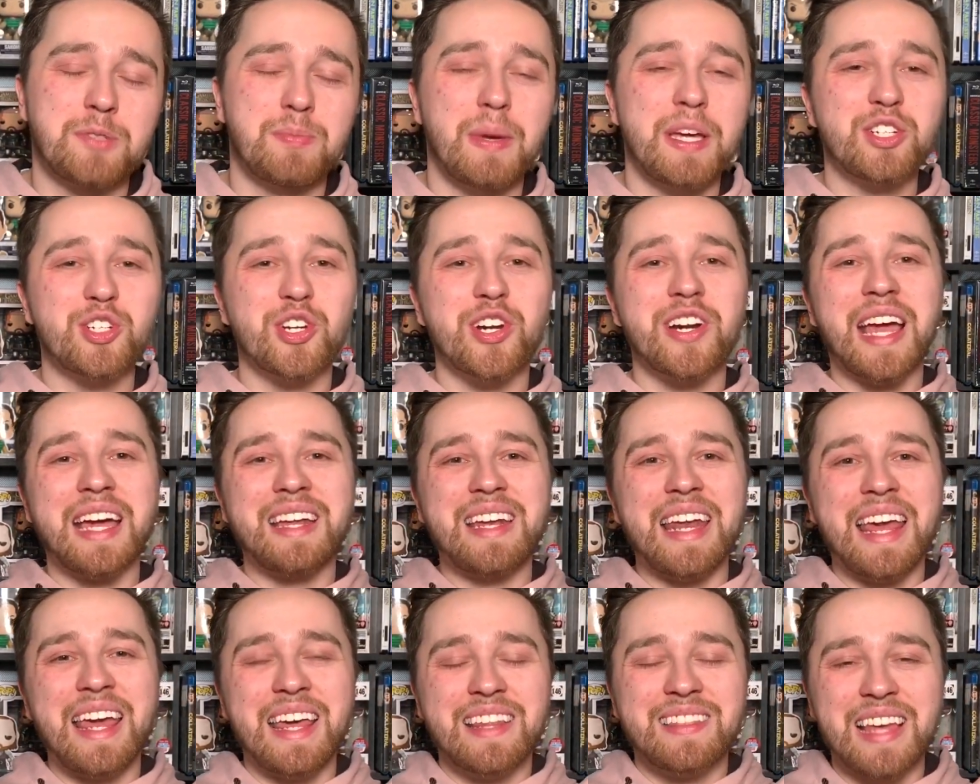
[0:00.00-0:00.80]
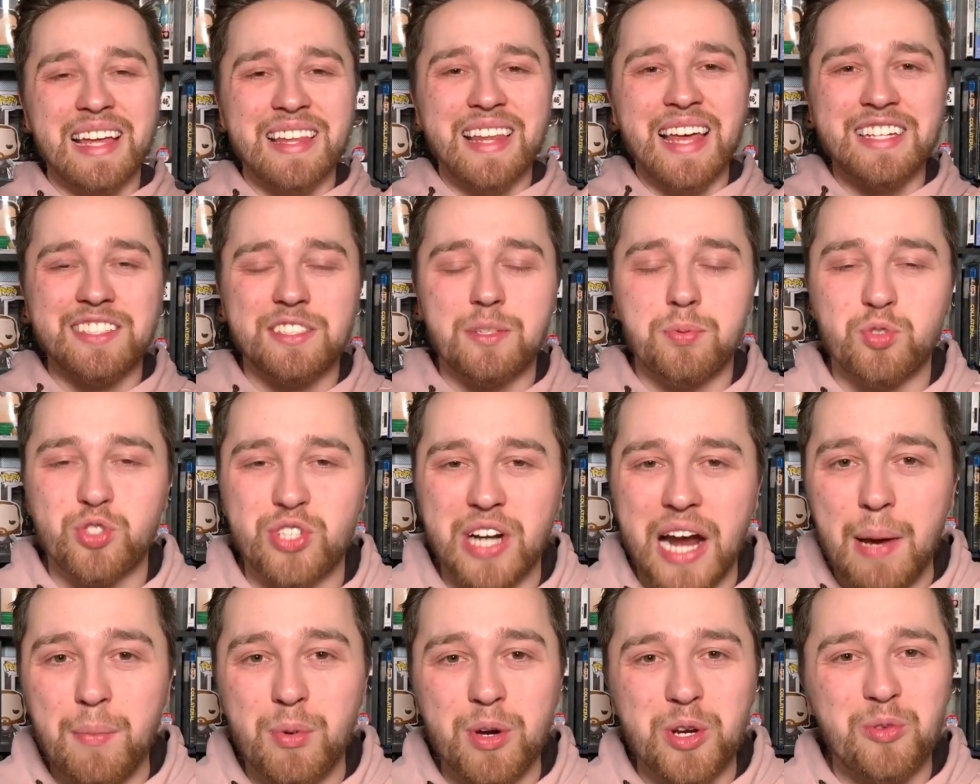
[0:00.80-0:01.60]
make sure again to hit that like and
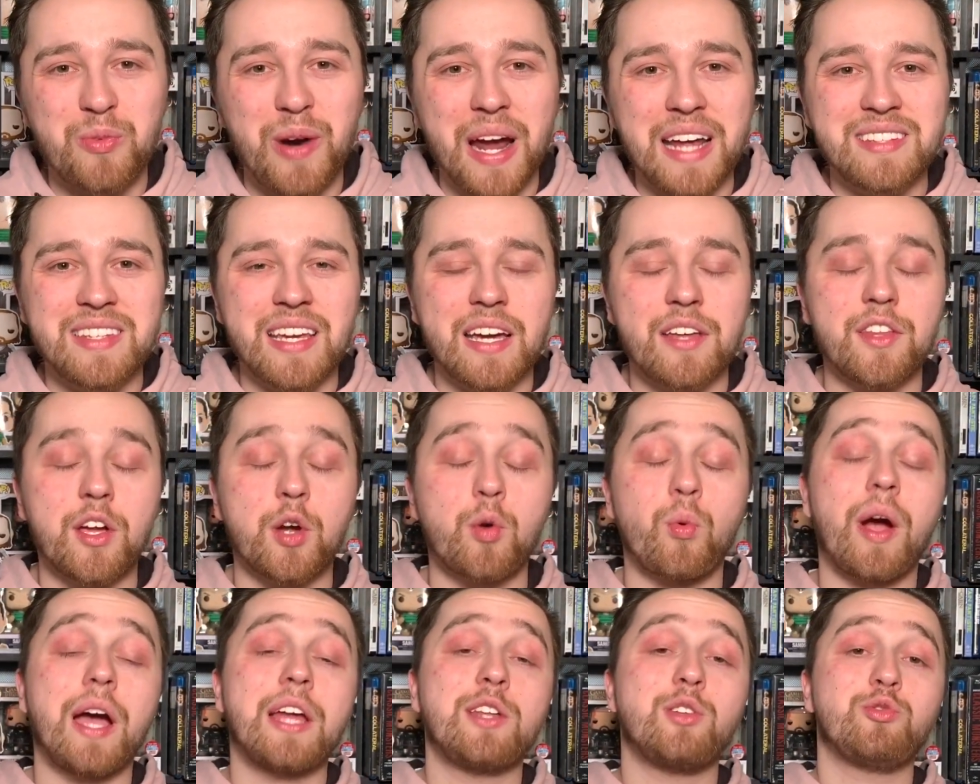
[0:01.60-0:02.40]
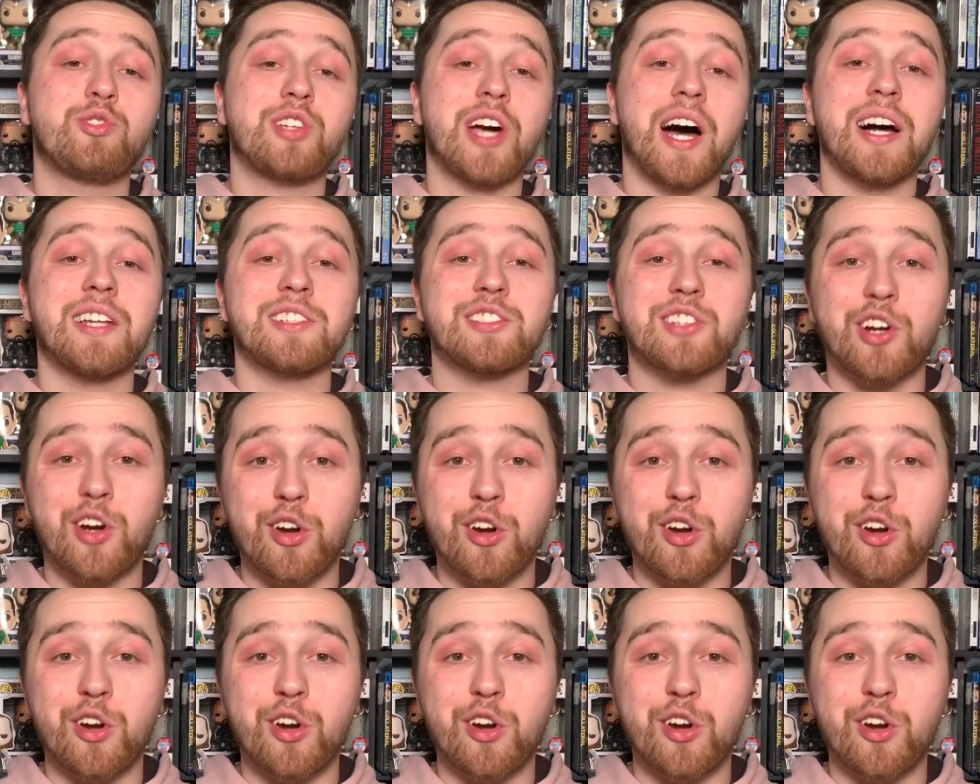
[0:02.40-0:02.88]
subscribe button right down there where I do tons of